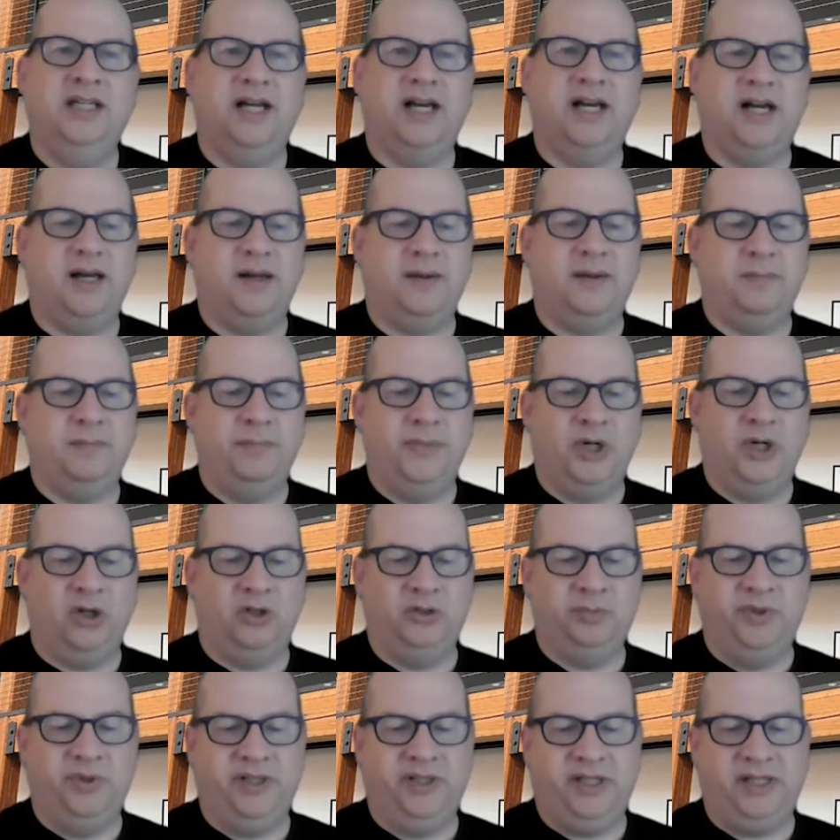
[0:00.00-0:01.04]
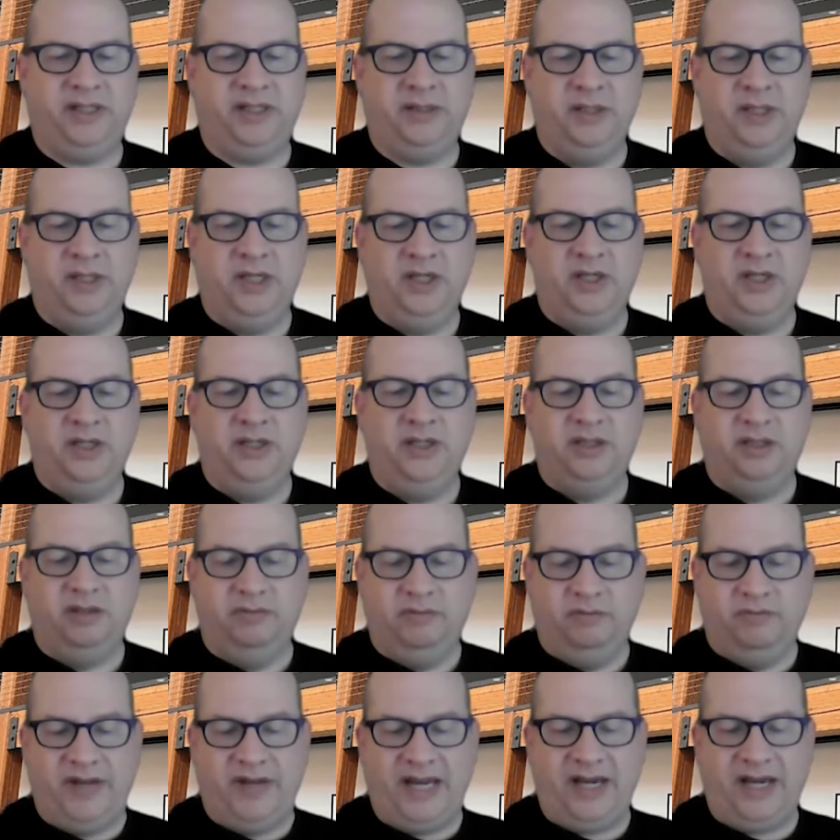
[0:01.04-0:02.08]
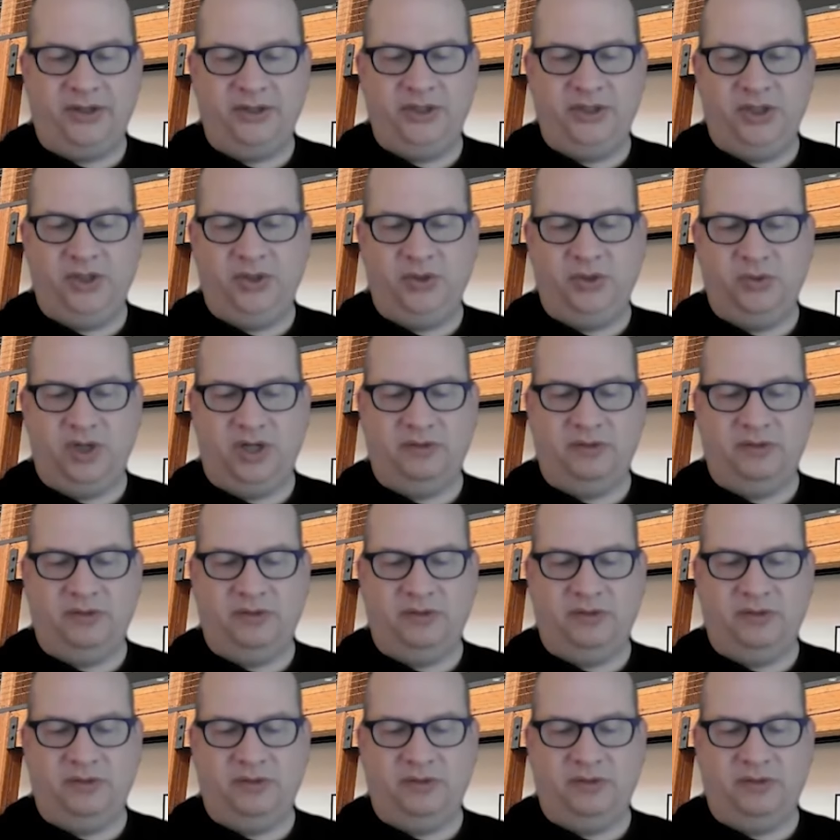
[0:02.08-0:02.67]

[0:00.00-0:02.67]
But ultimately, the value